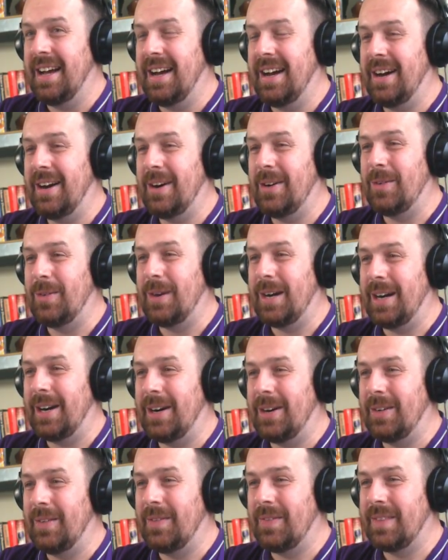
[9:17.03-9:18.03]
Oh
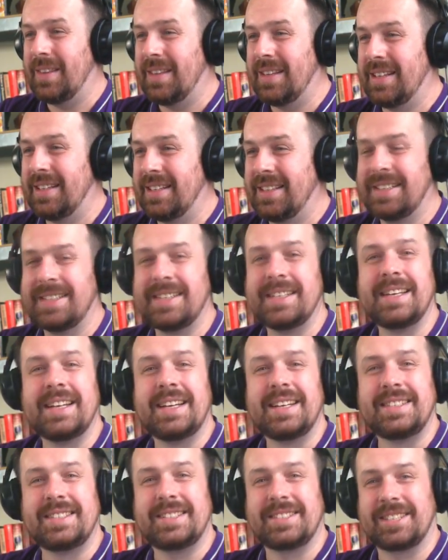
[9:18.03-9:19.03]
wow.
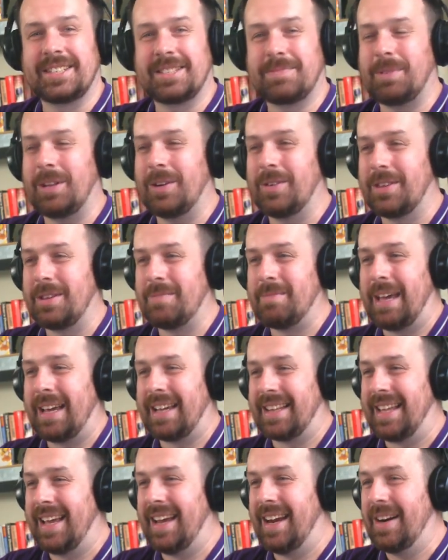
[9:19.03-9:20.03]
Just explode the
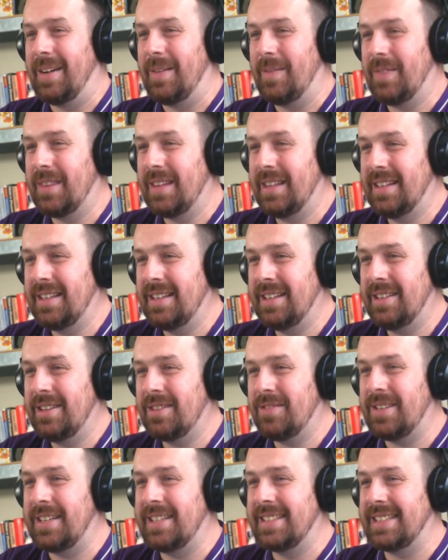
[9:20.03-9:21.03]
mech there.
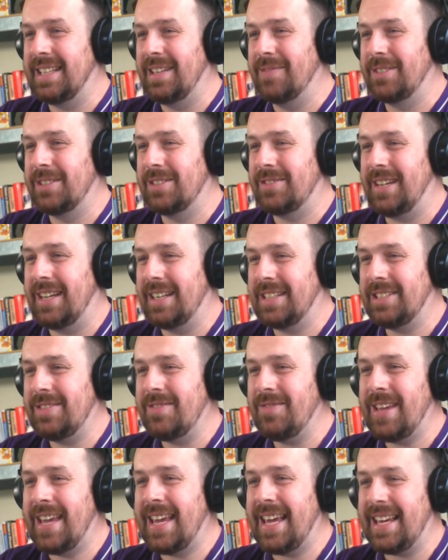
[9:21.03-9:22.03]
Three self destructs.
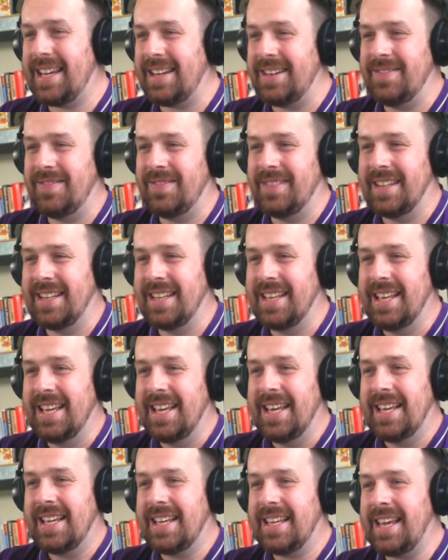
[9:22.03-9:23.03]
Mech!
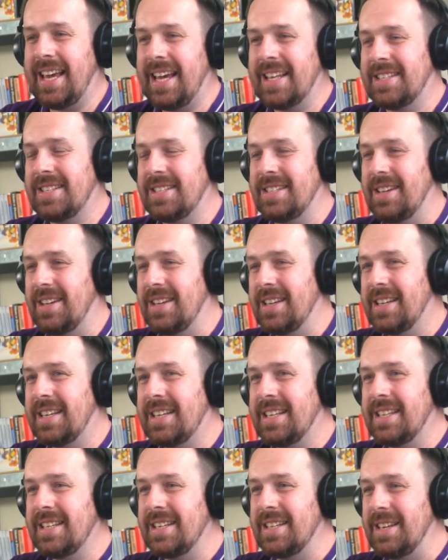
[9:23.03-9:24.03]
Get
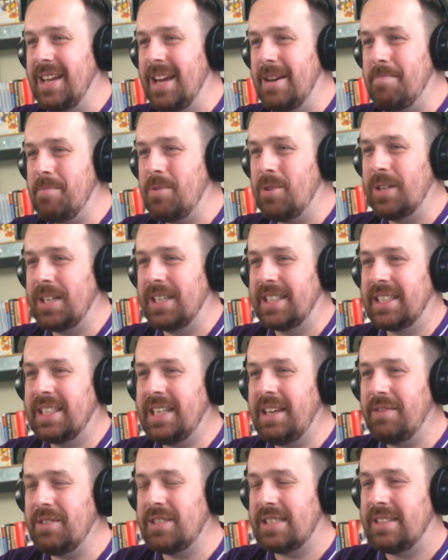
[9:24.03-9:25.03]
a point.
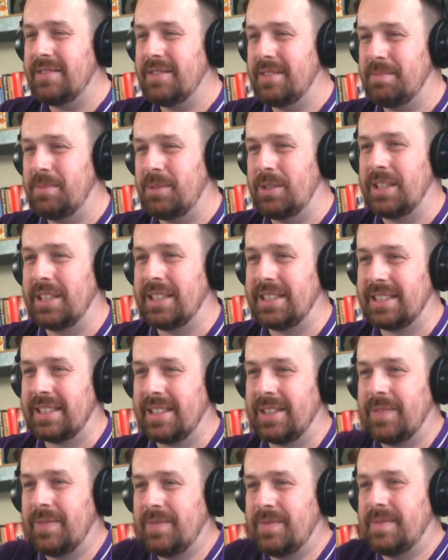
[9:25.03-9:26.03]
Give yourself a point.
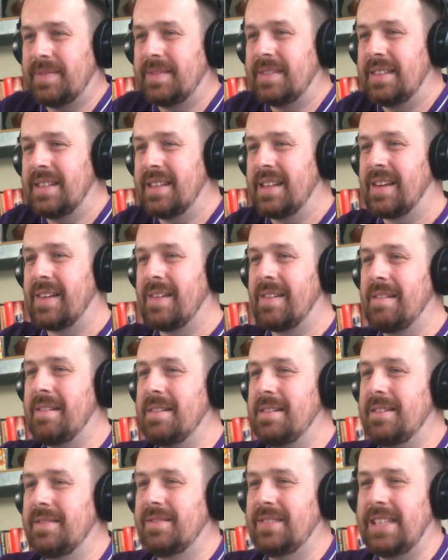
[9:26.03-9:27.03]

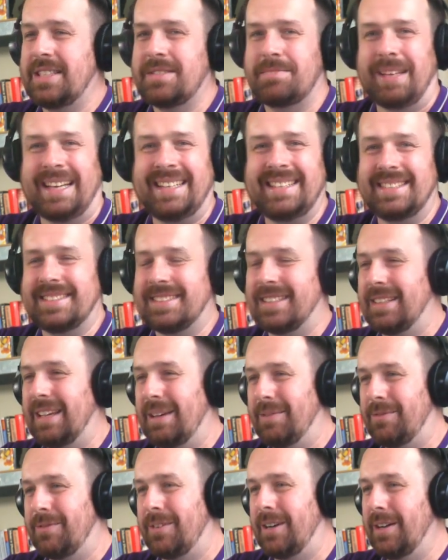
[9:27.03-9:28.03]
It doesn't matter until you
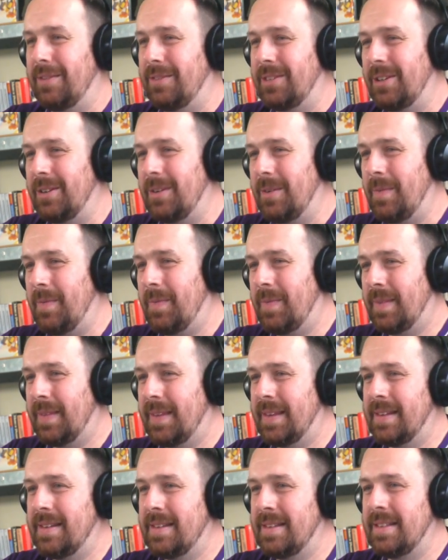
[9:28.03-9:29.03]
have five, though.
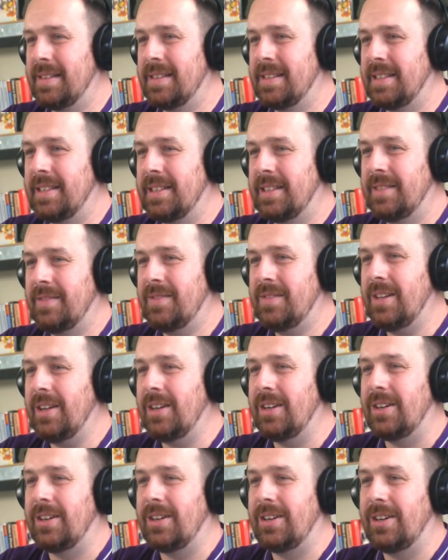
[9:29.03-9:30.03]

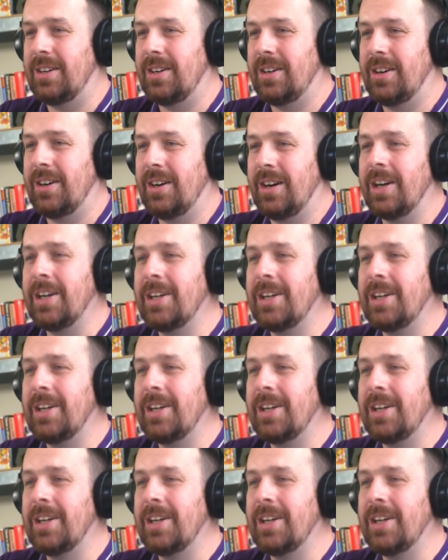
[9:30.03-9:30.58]
Oh,